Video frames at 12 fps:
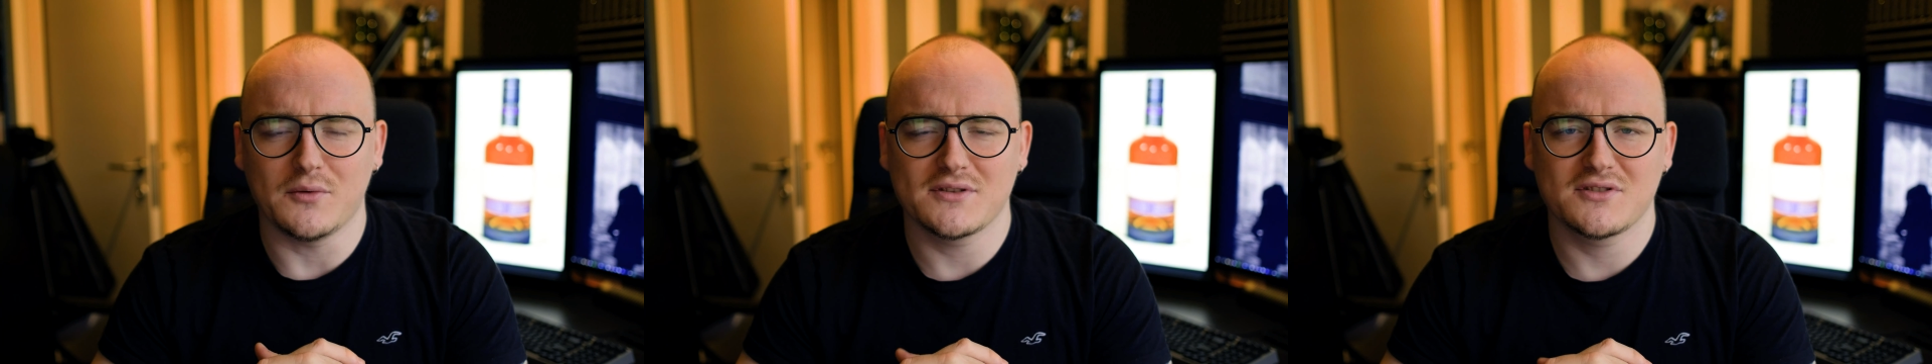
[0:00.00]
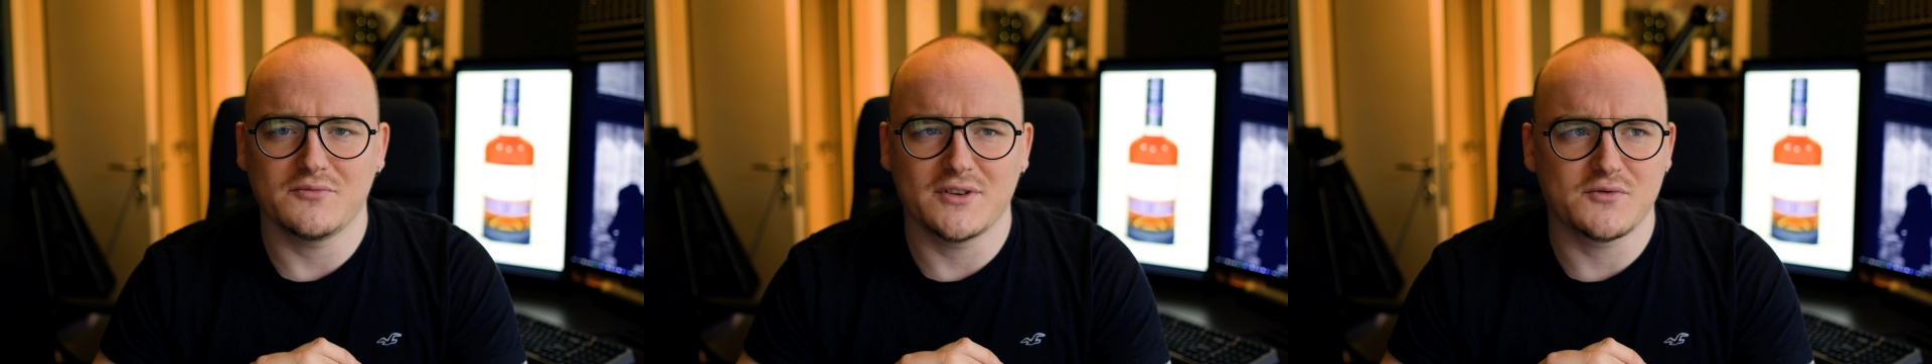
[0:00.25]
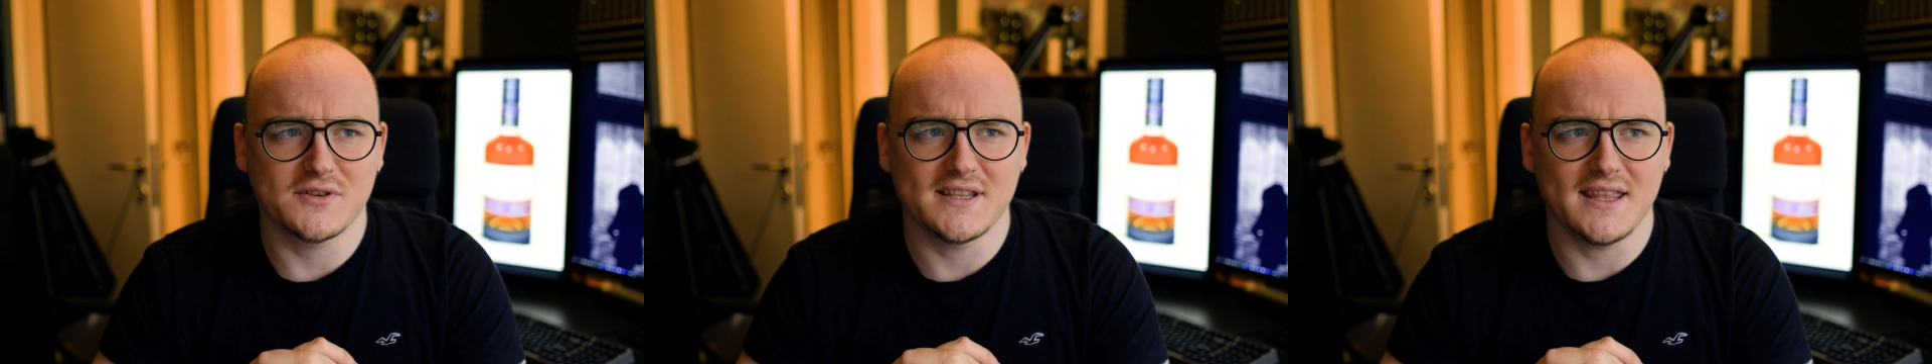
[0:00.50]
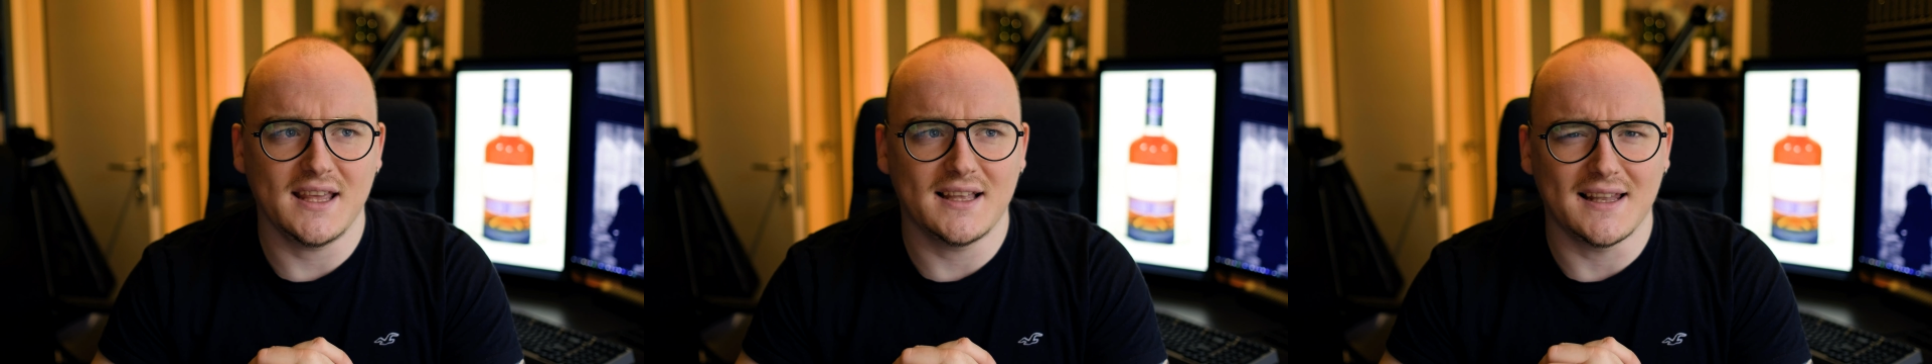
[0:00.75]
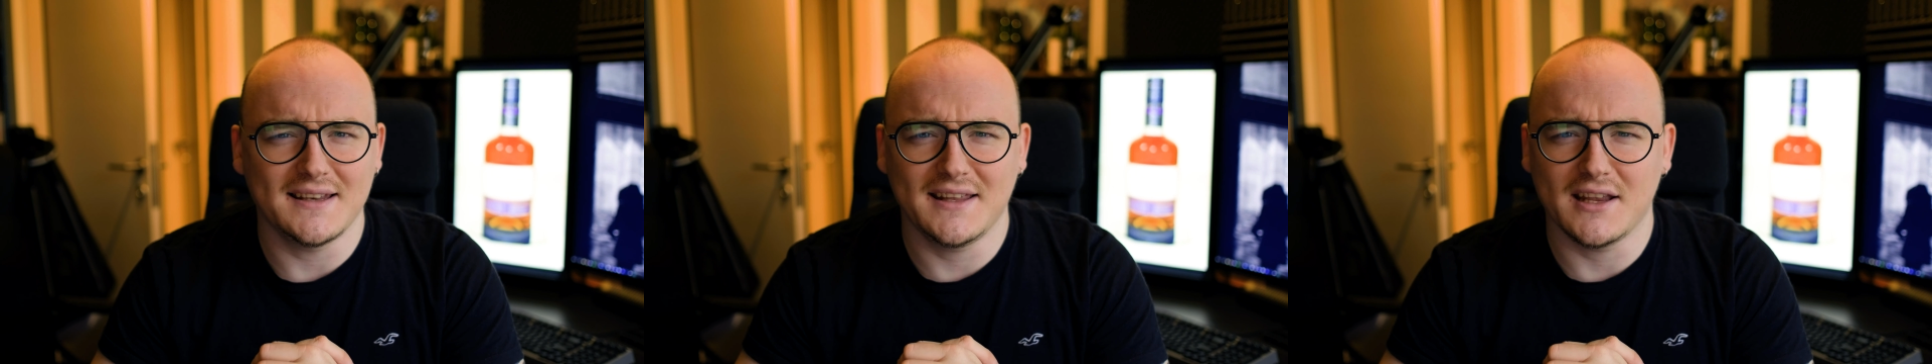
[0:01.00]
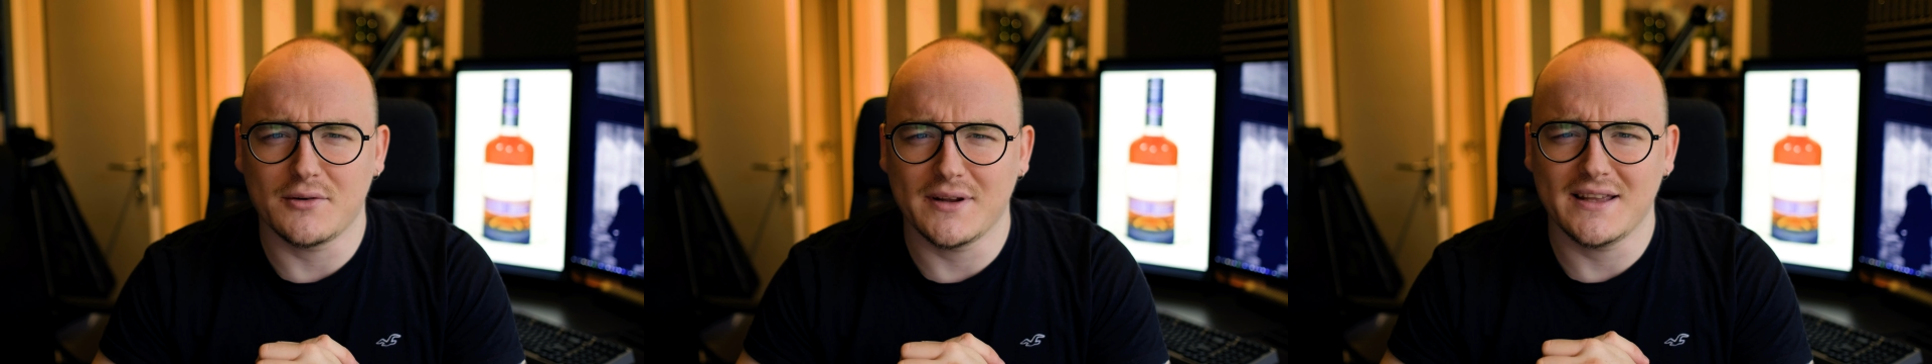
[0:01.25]
was which was the
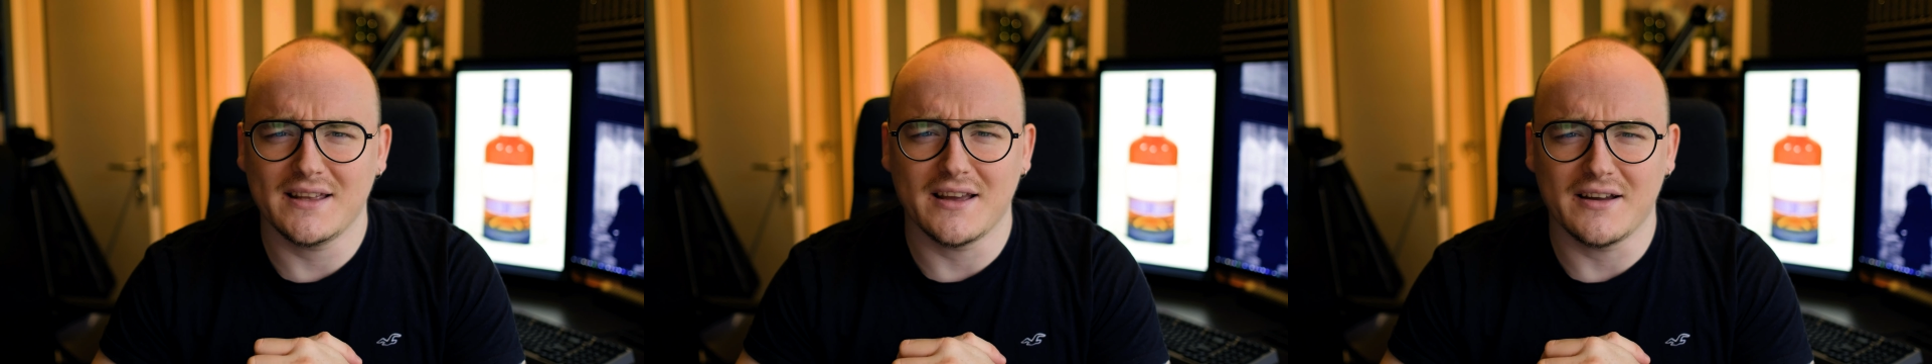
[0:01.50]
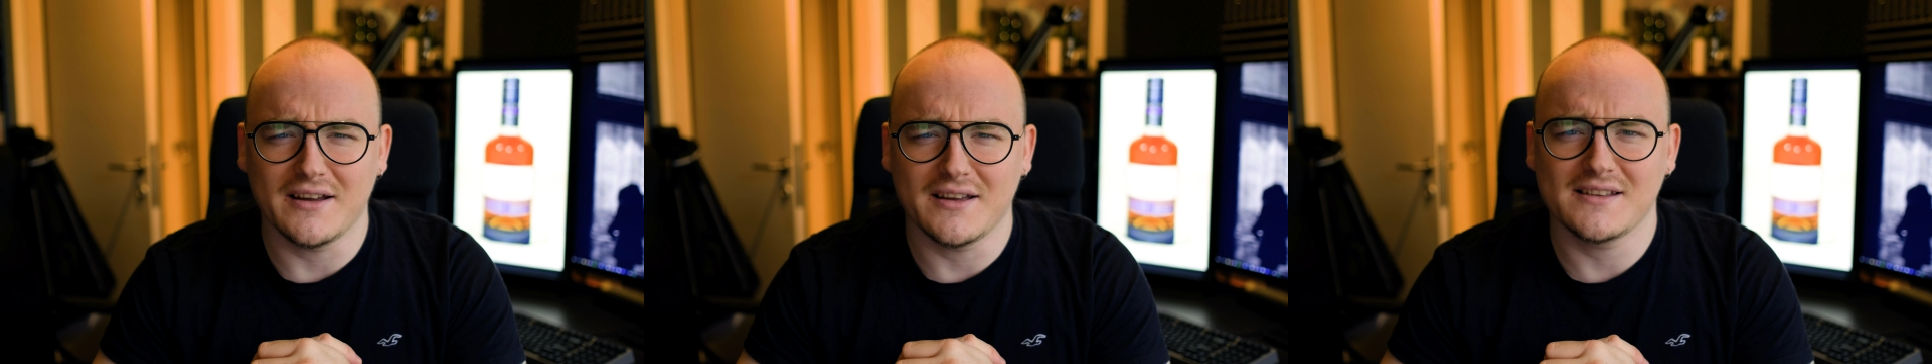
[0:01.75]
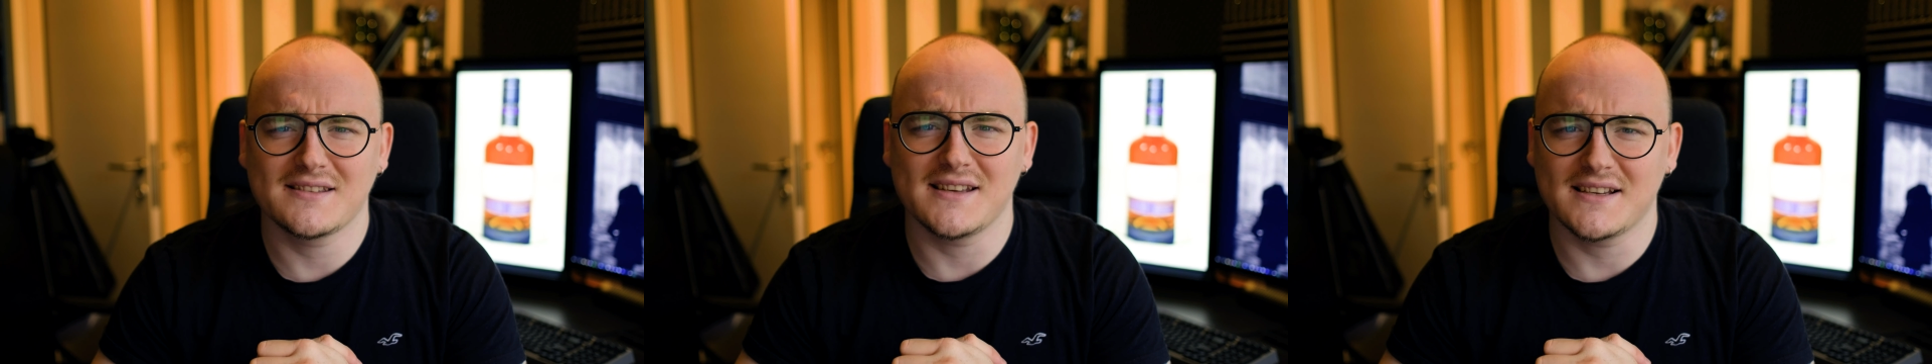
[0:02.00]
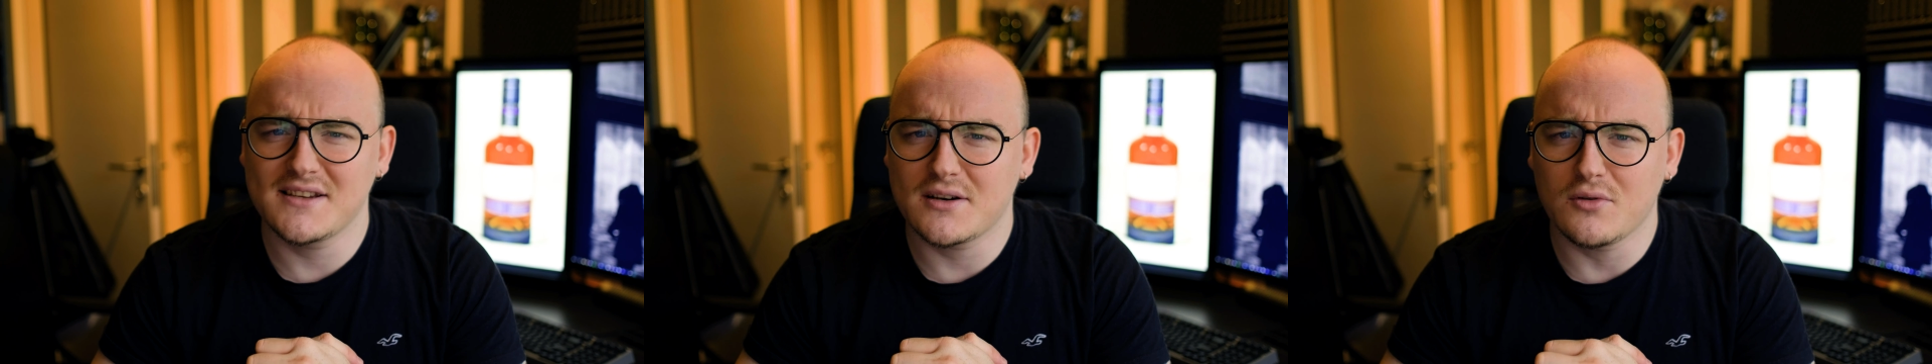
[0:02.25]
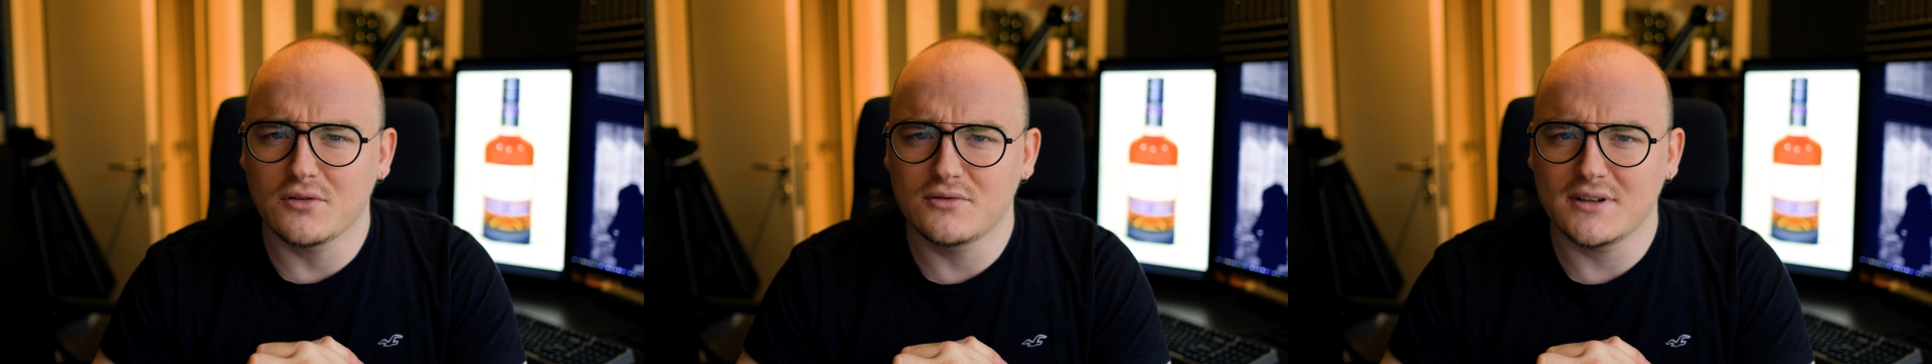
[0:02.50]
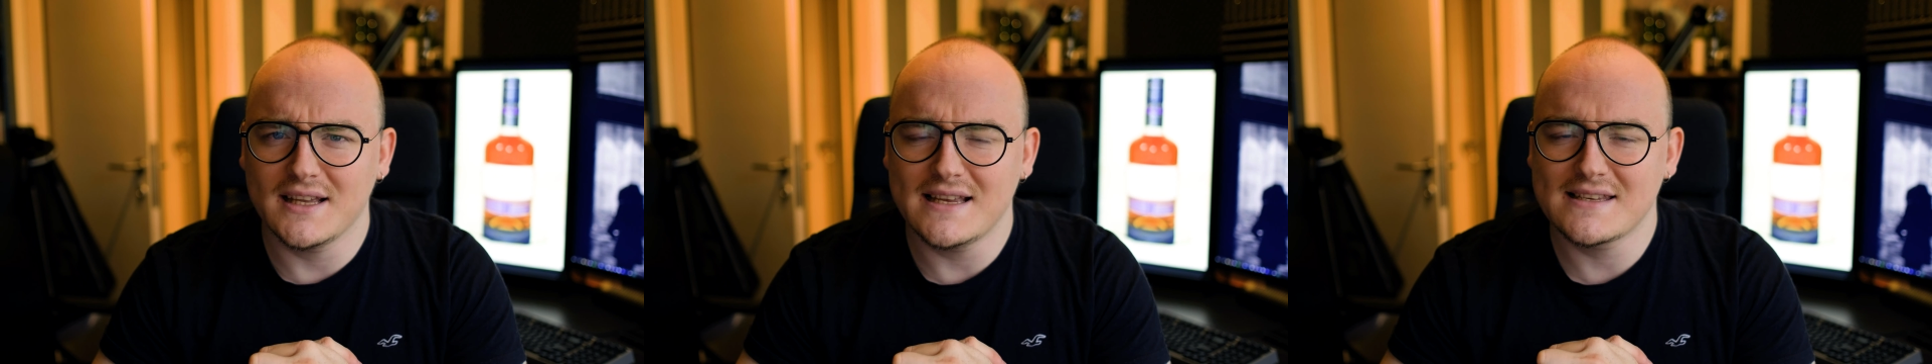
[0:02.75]
Glengarry uh, six-year-old
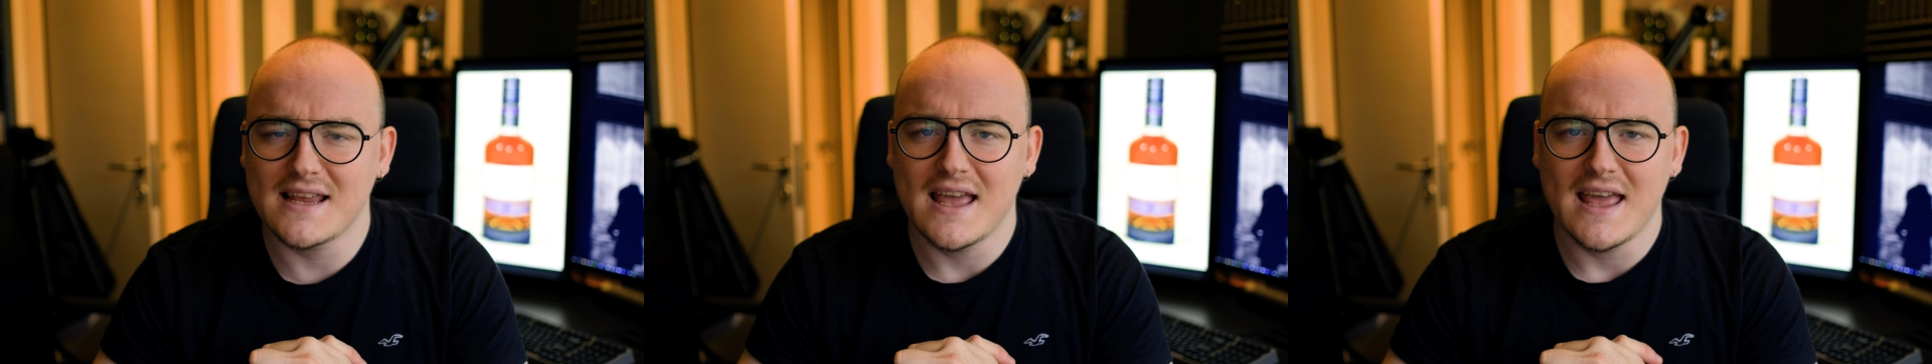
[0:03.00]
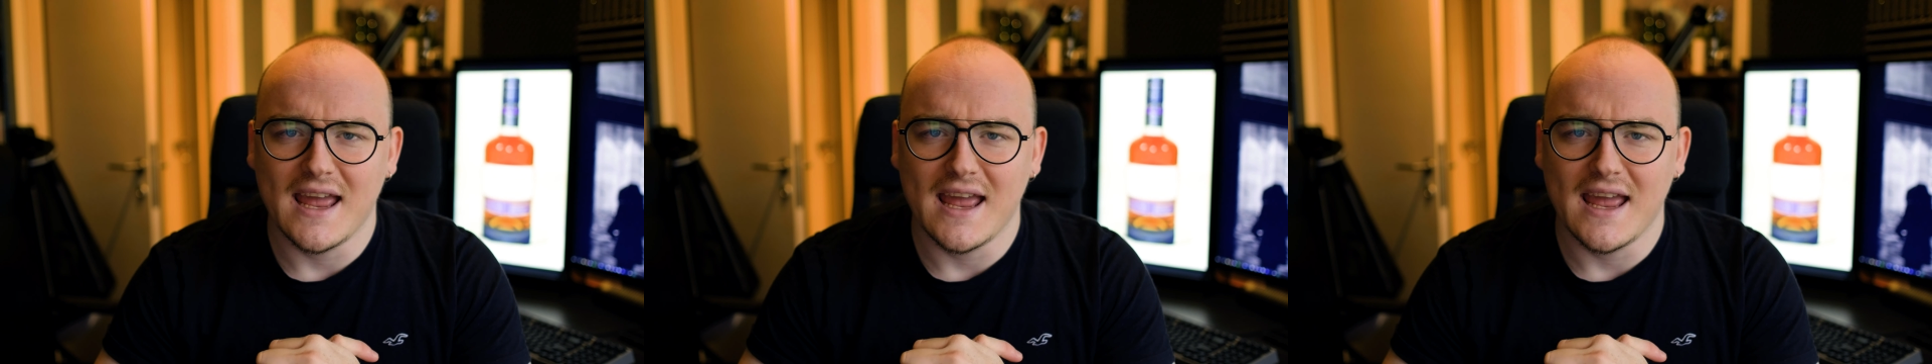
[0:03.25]
release,